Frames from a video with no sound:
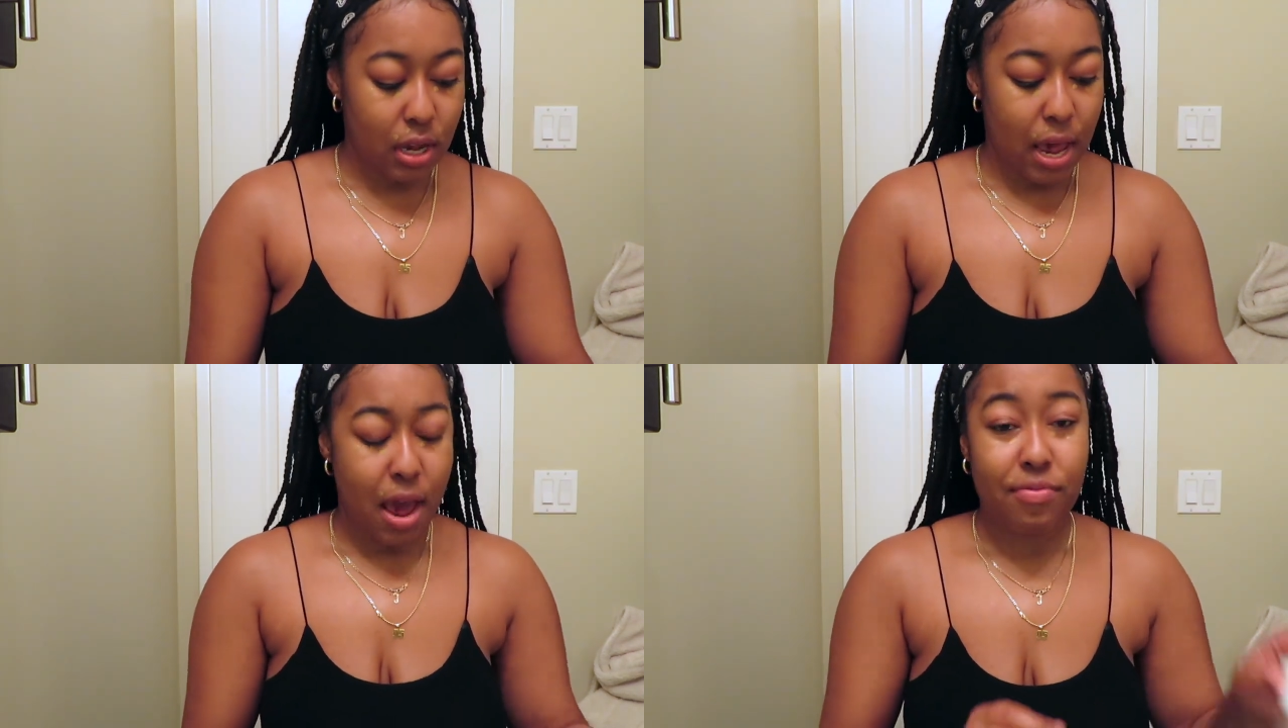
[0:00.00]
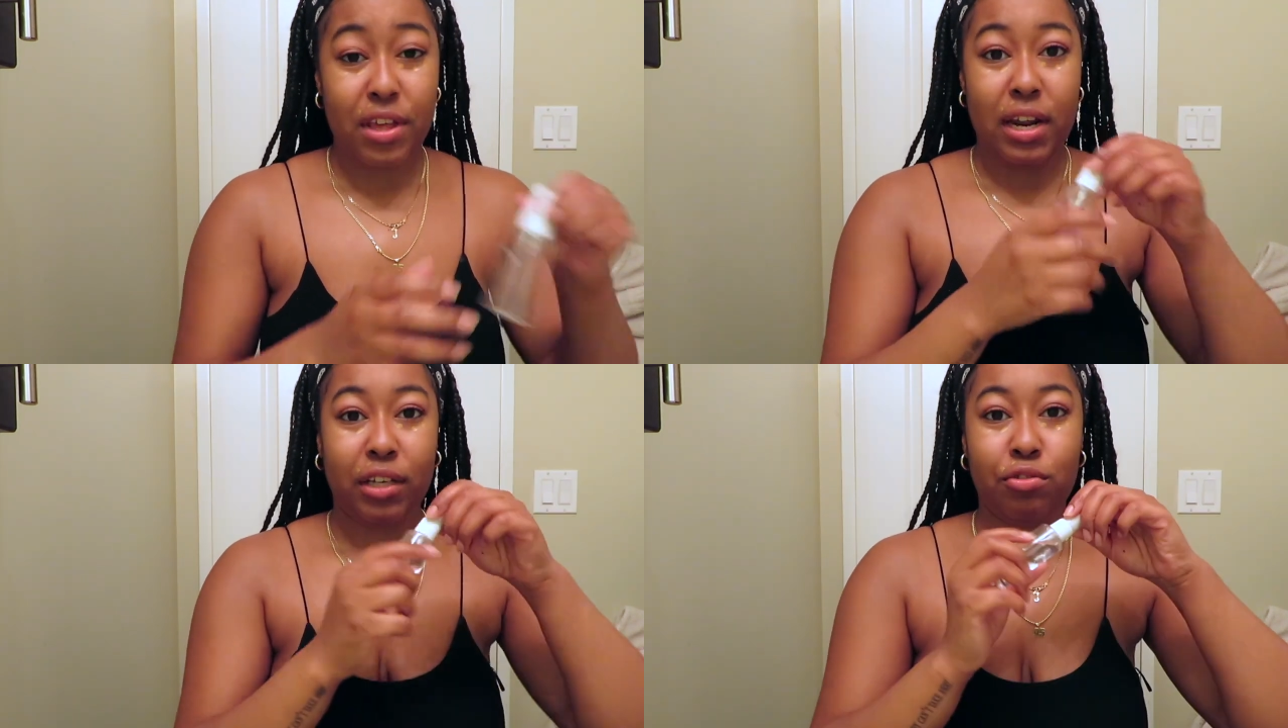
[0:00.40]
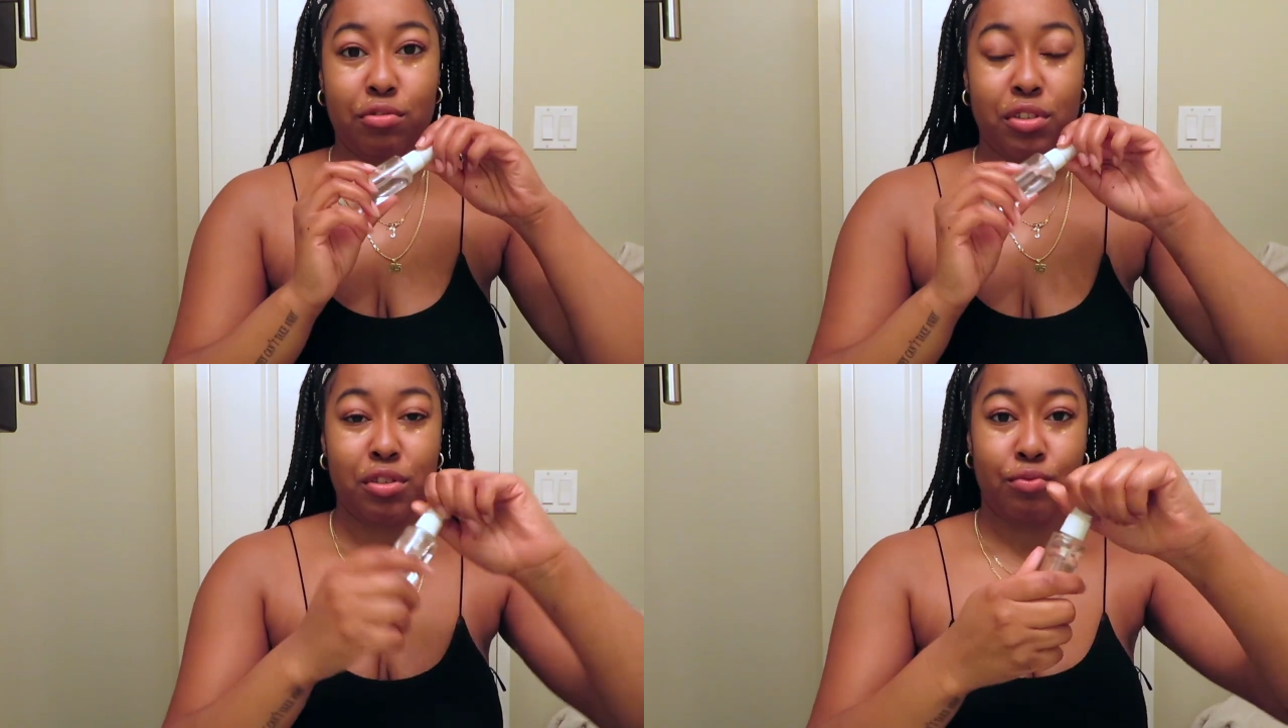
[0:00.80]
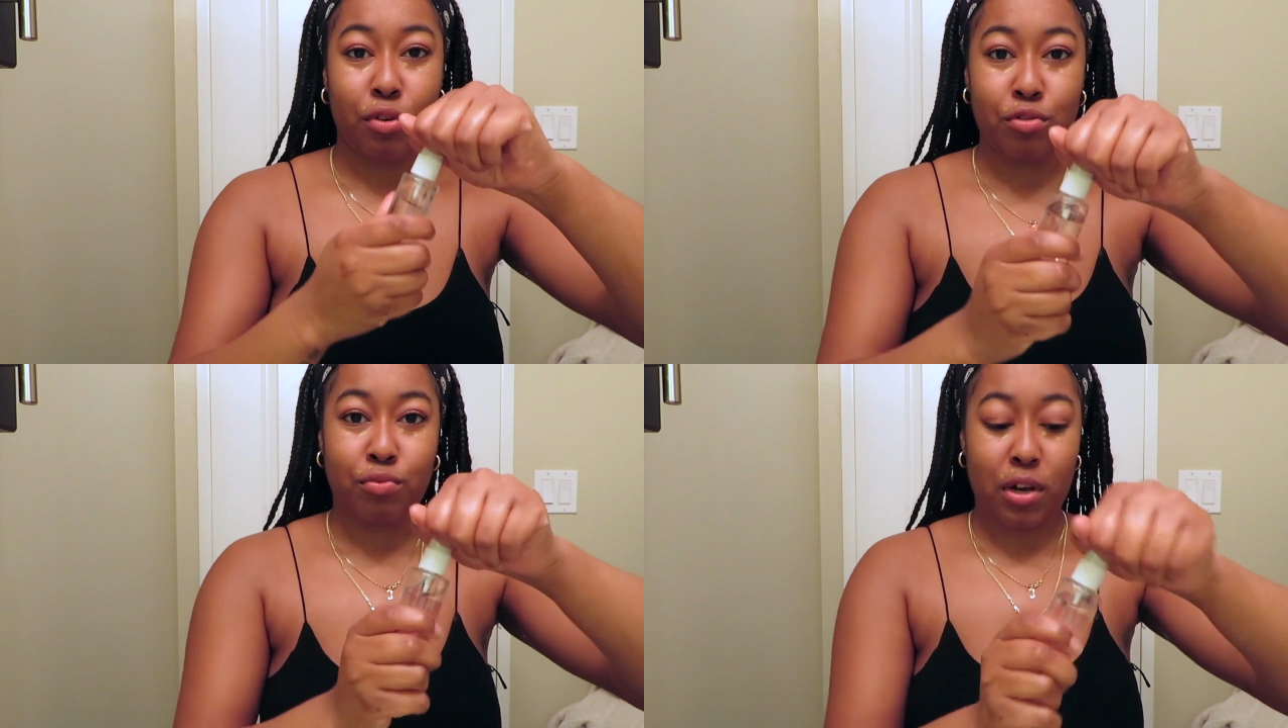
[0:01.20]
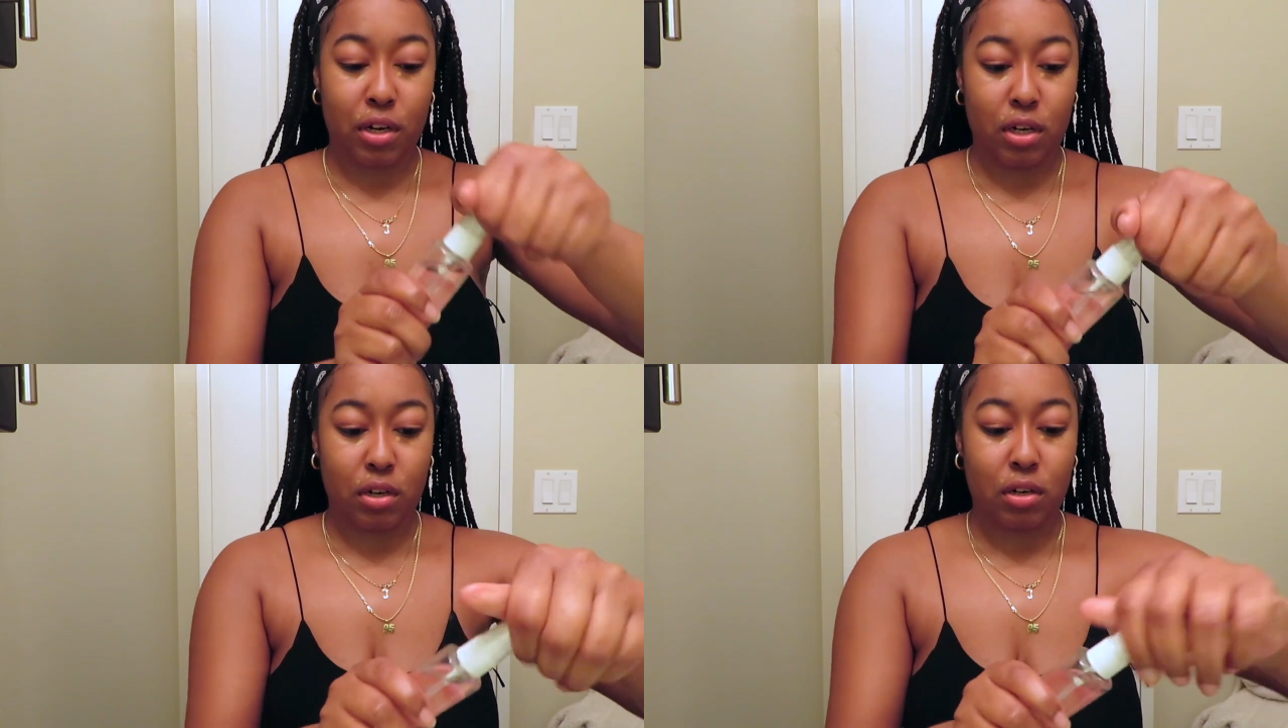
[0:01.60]
and then I use, this is rose
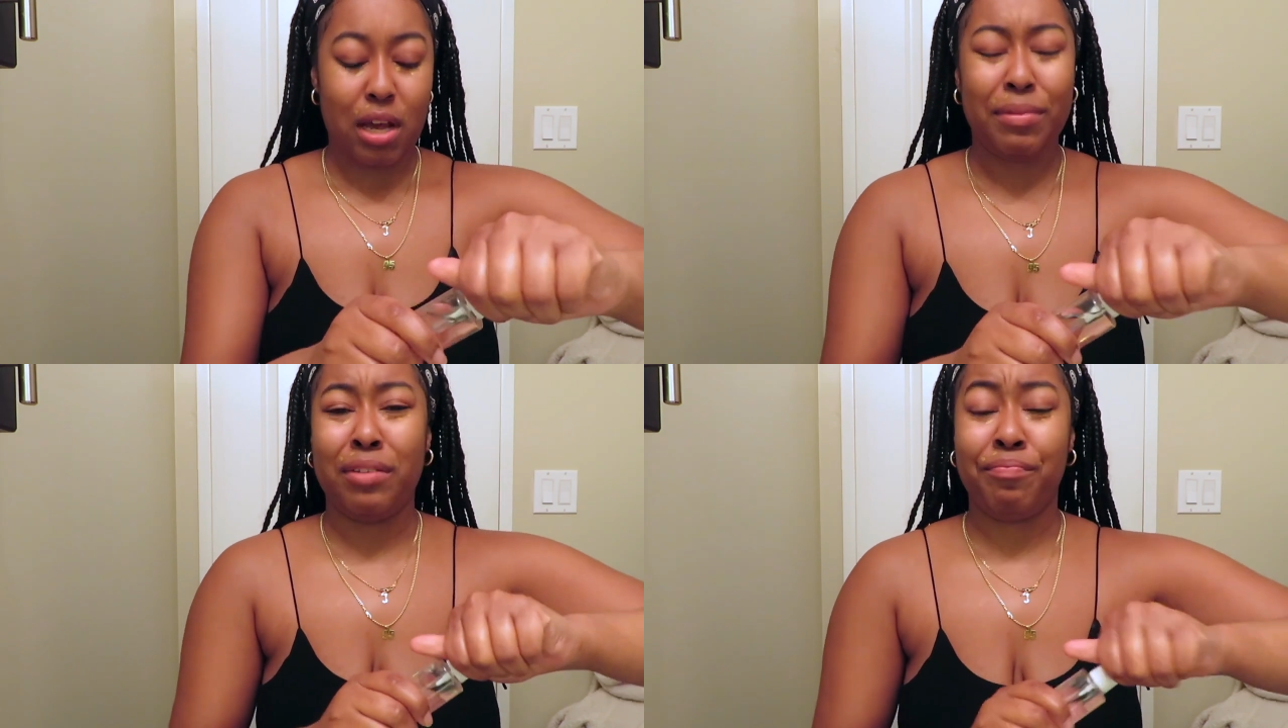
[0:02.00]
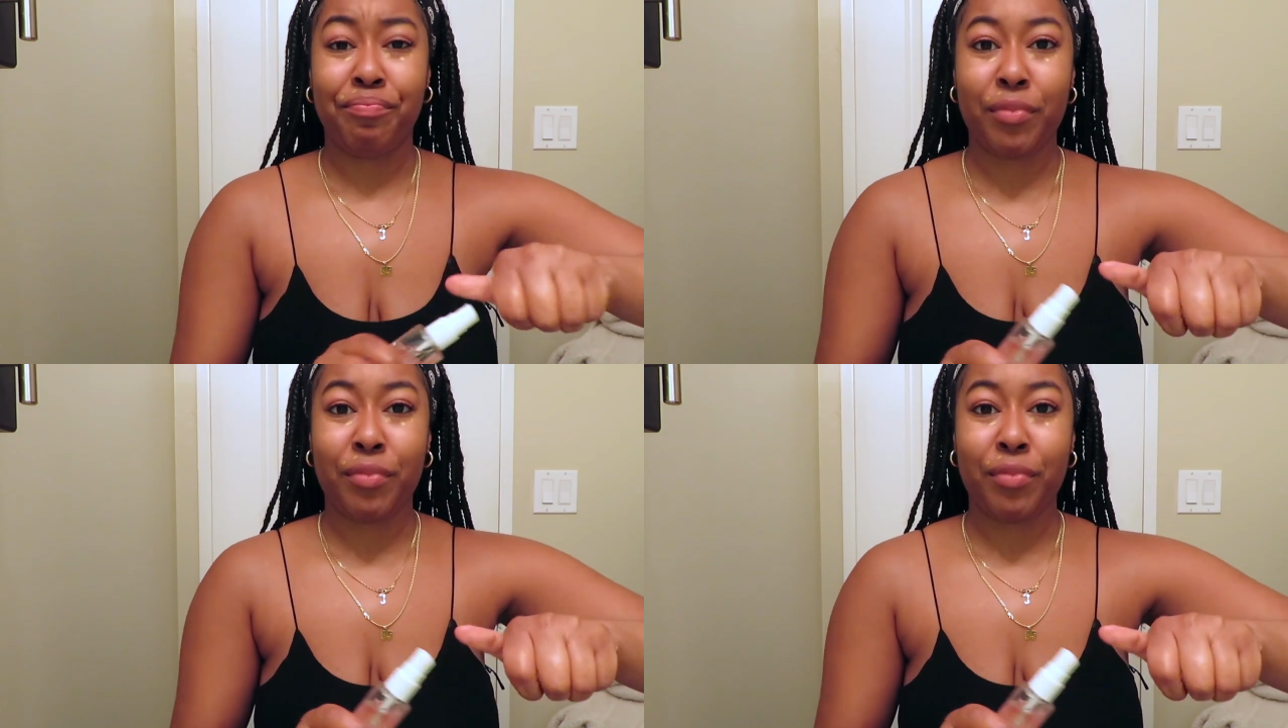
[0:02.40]
water. I mean,